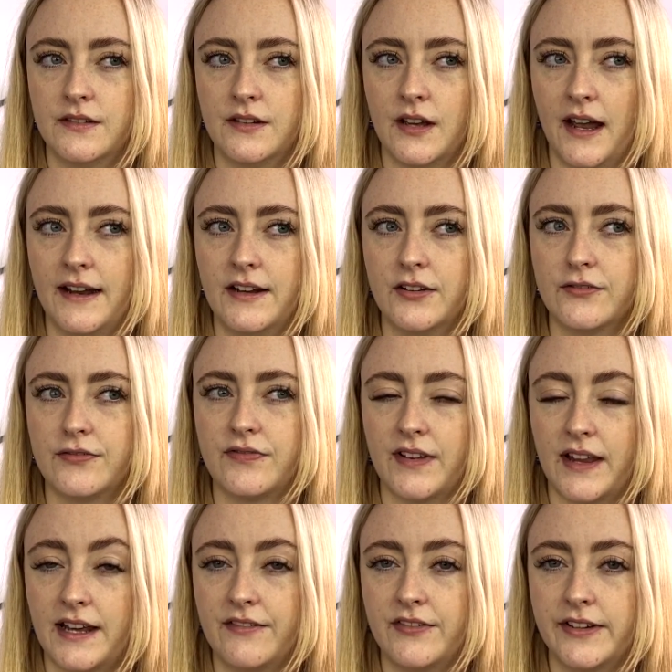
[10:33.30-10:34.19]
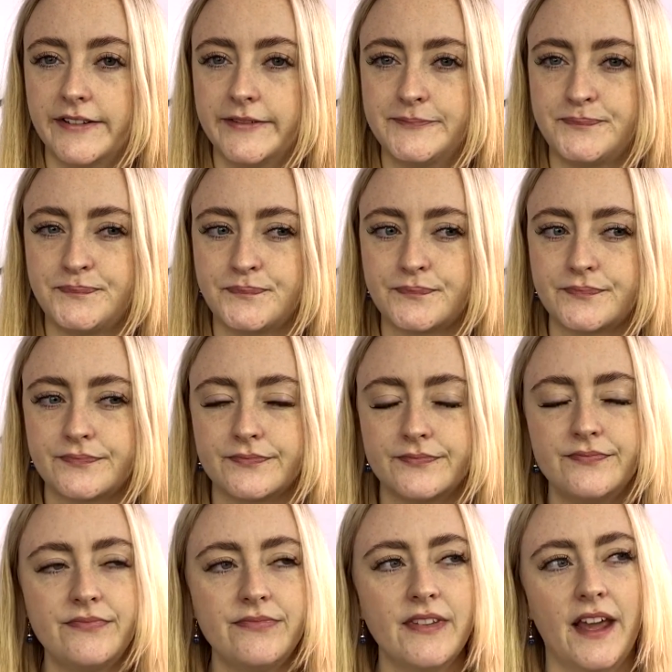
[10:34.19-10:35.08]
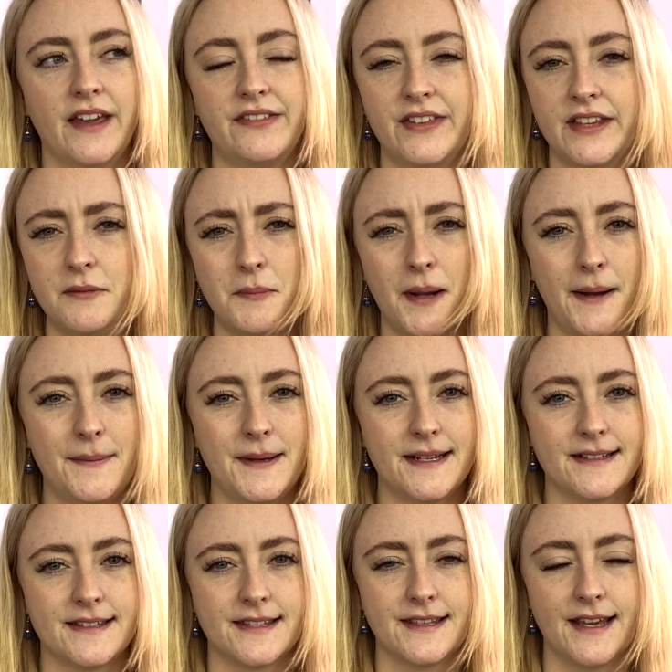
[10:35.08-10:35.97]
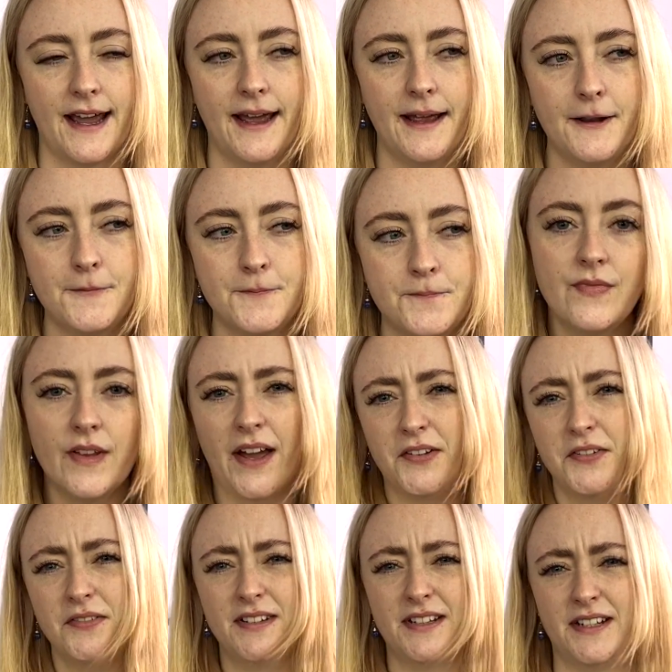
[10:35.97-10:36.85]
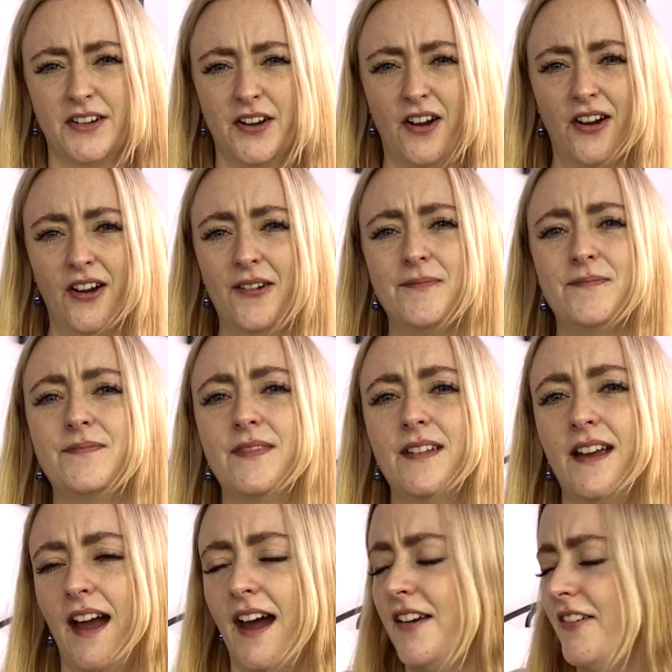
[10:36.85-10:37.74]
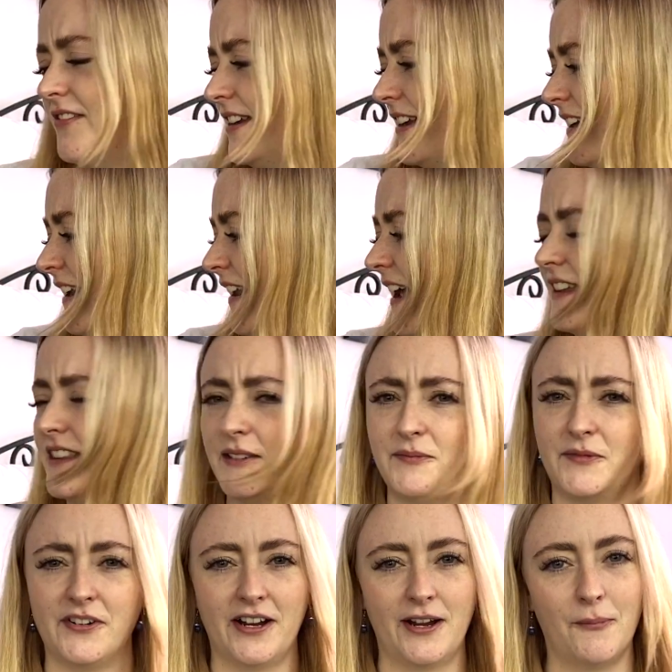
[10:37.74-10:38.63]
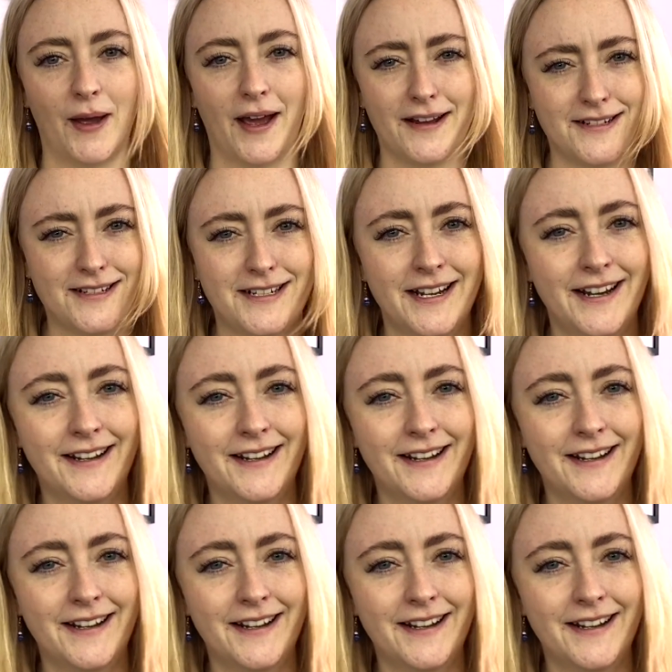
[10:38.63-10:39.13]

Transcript: kind of flavor? I think maybe it's that. I don't really know. I don't think I like them very much.